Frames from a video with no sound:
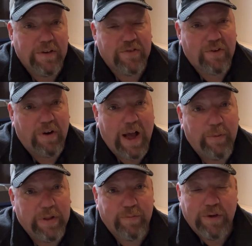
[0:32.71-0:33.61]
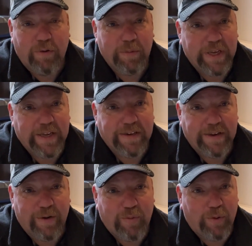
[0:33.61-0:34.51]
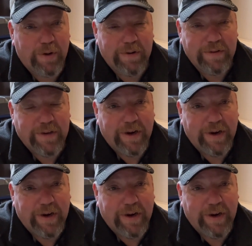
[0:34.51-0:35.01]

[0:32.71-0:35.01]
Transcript: To start out with, we normally get to the airport,